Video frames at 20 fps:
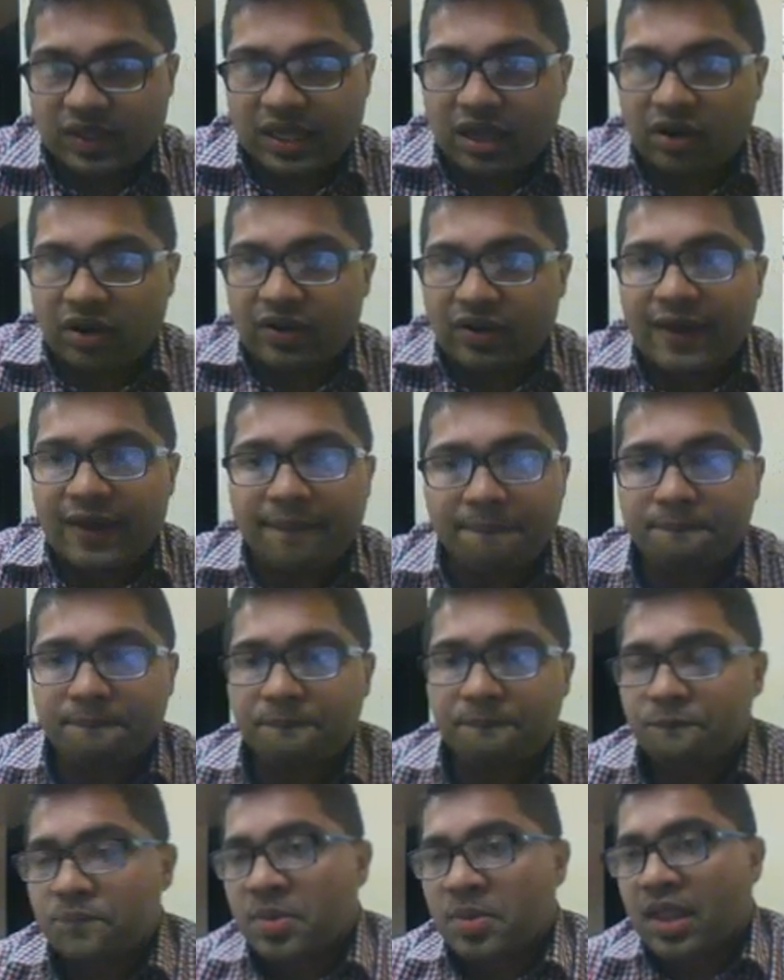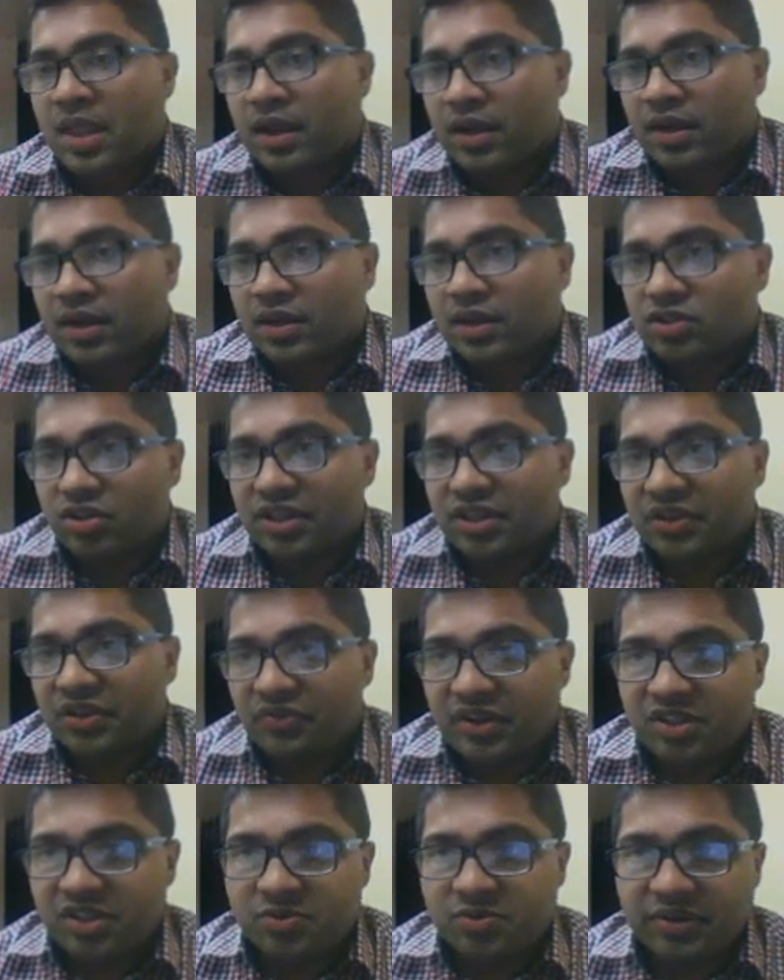Okay, so
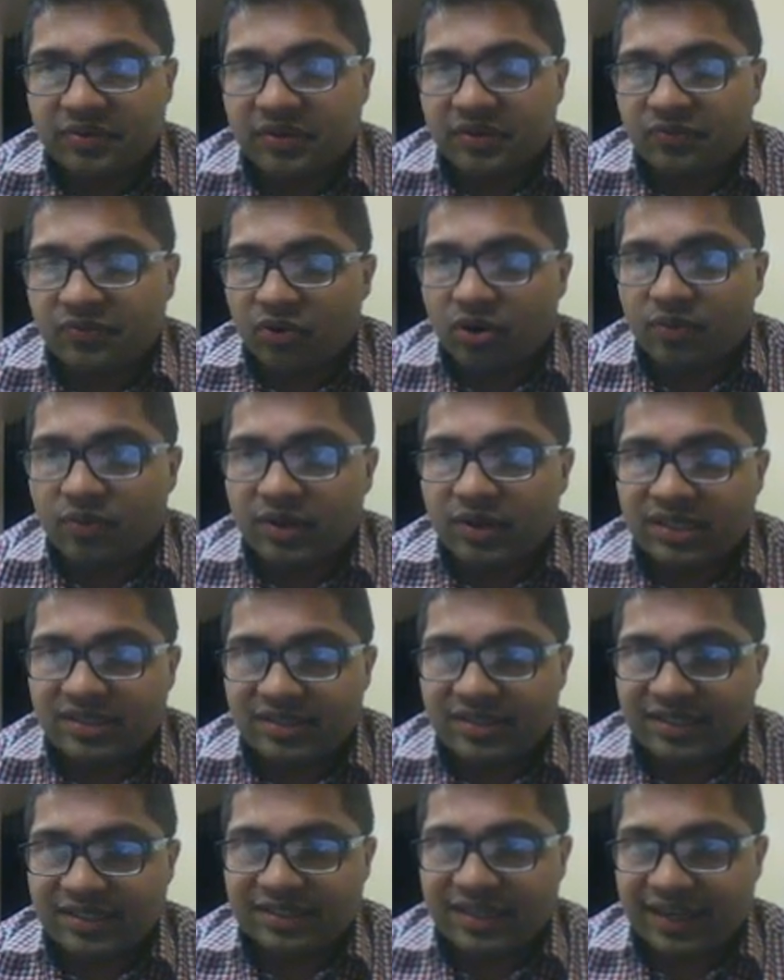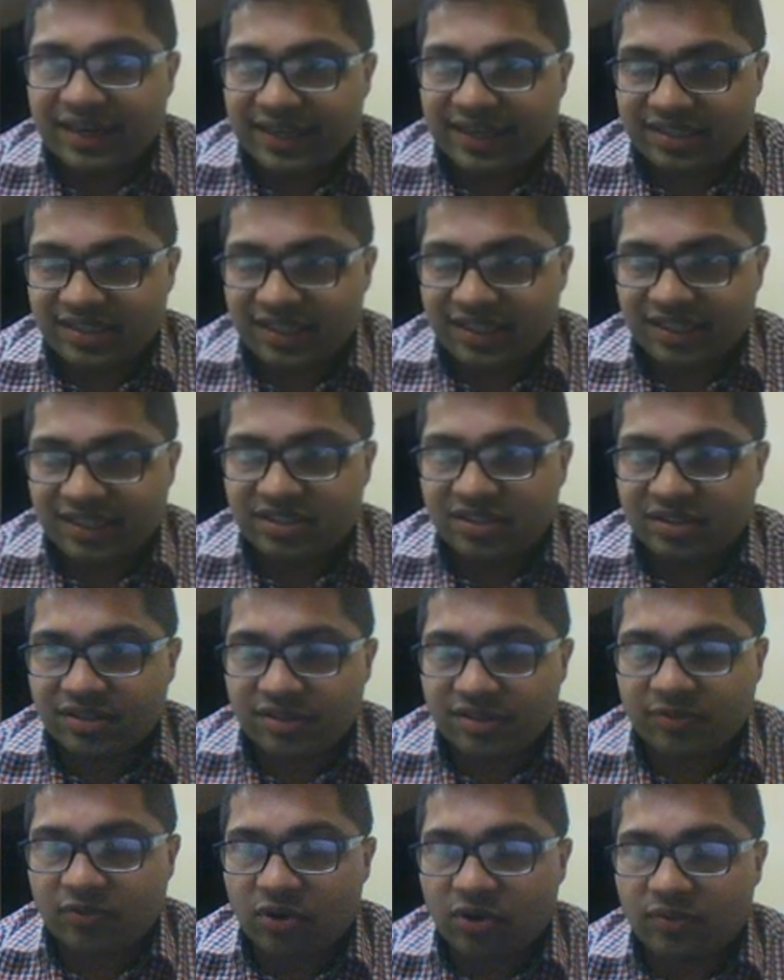difference between forwards, these are exchange
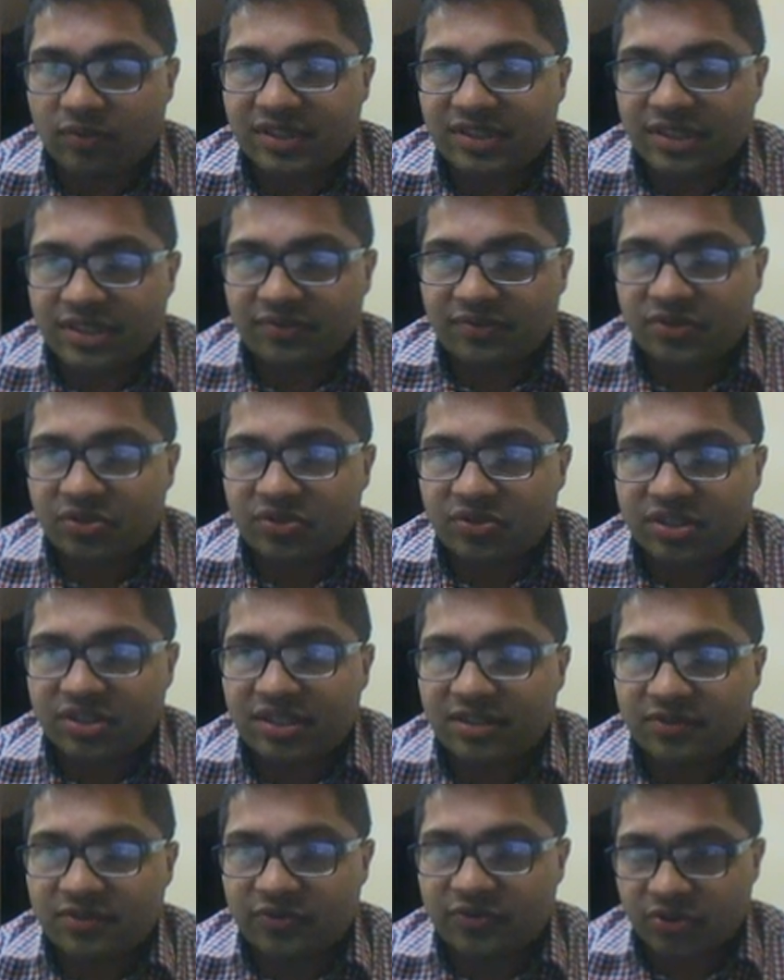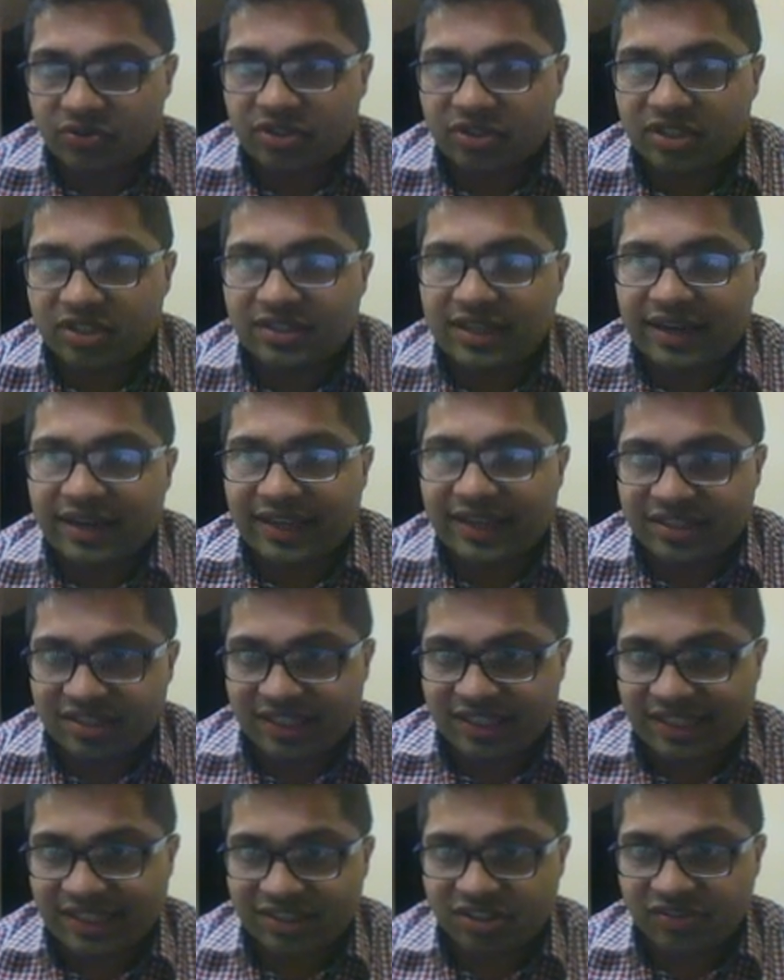forwards and futures. Futures are
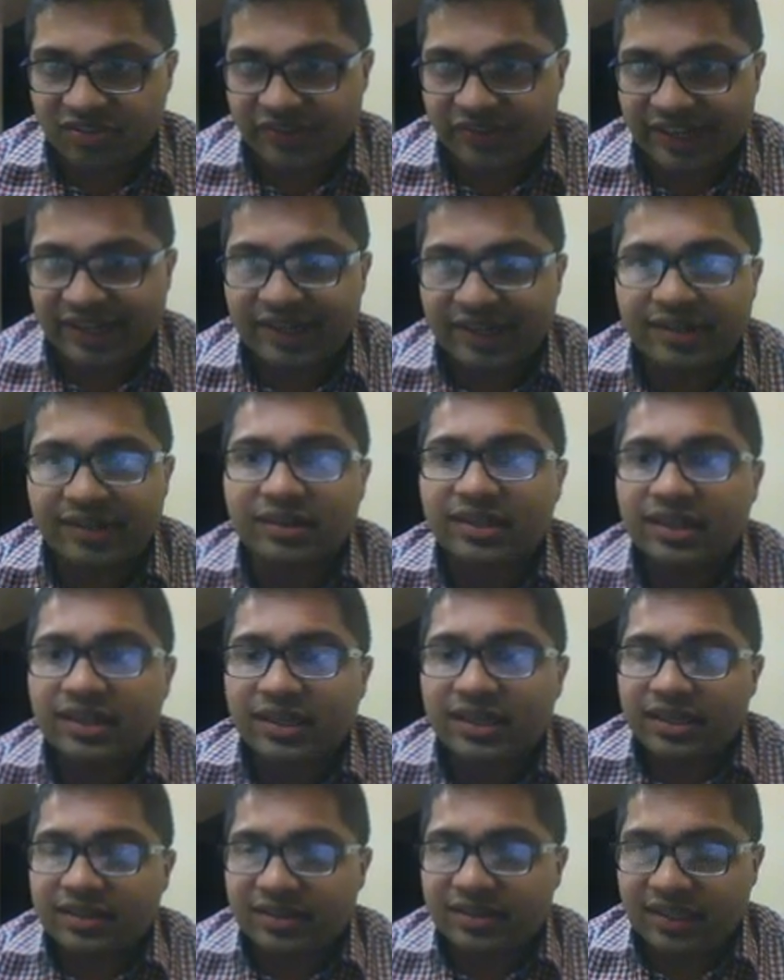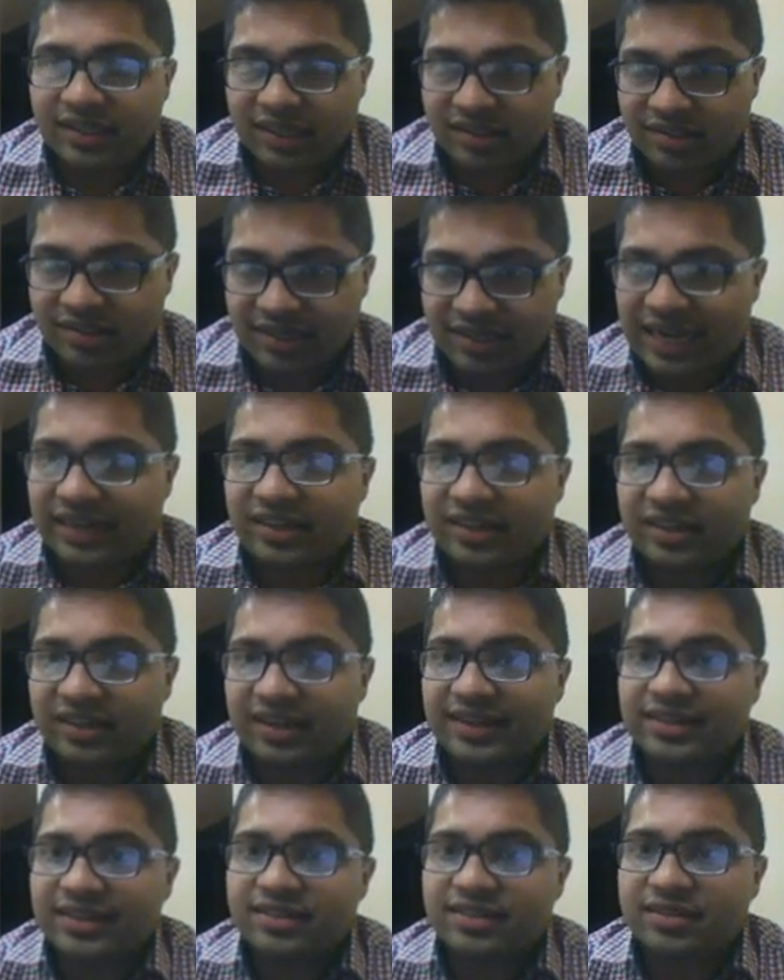exchange traded, they are
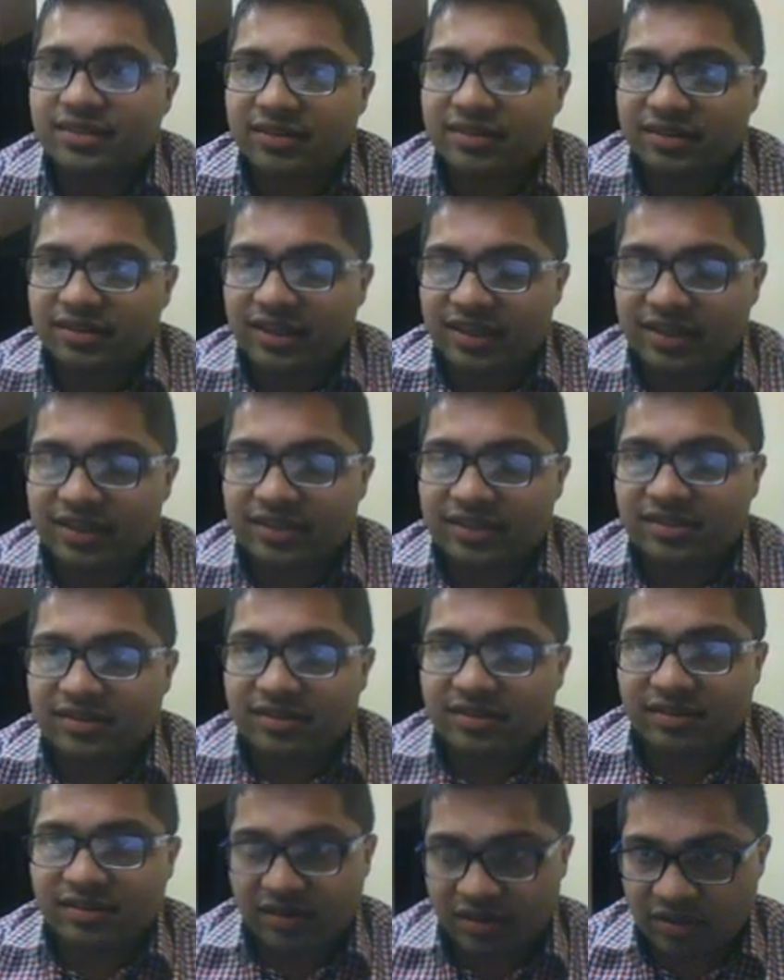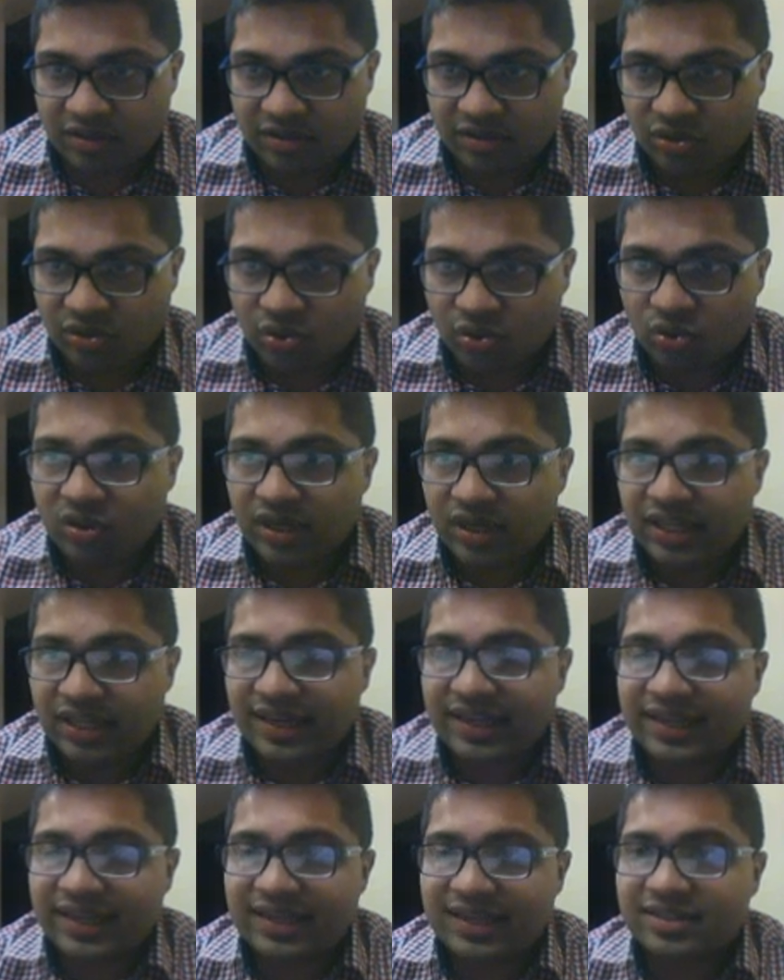standardized, there is no
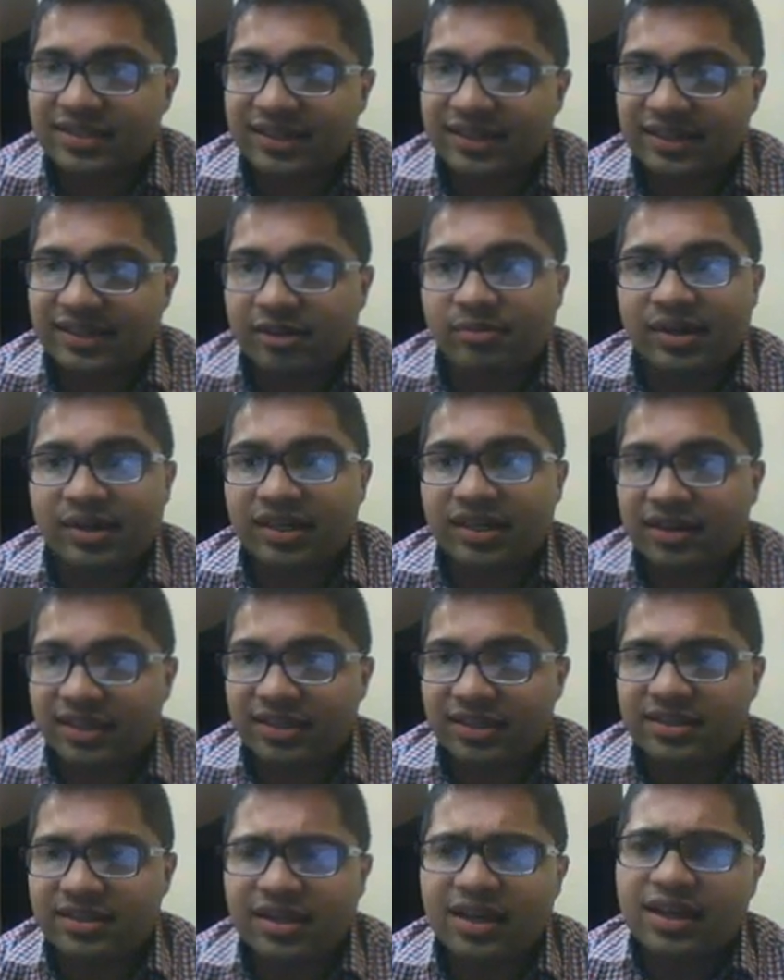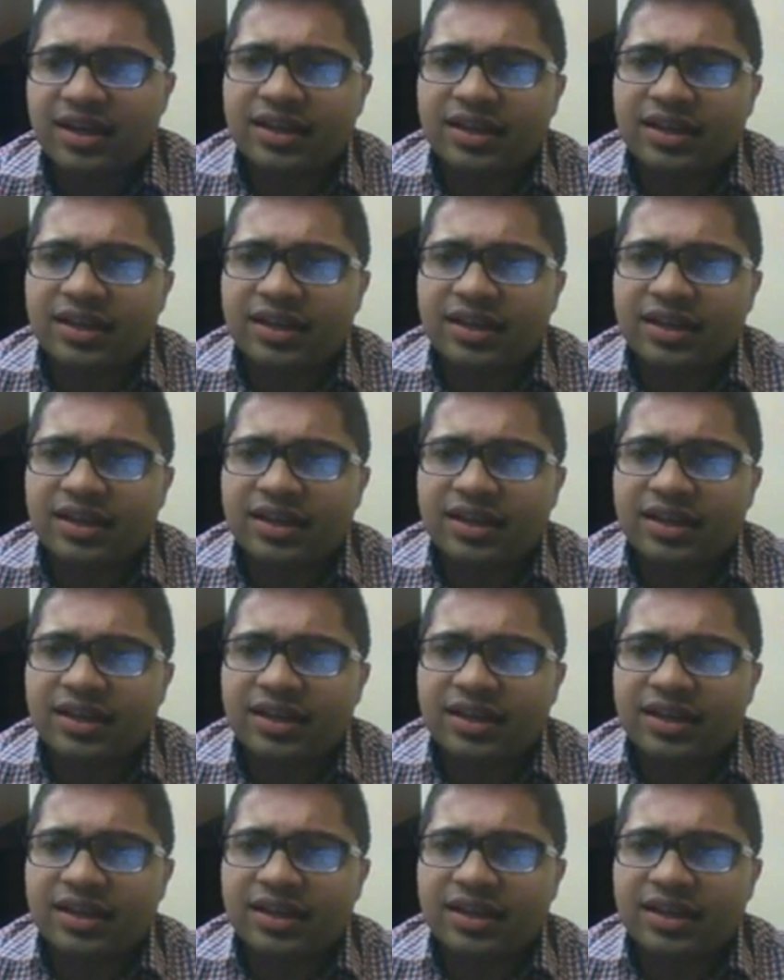clearing and settlement risk.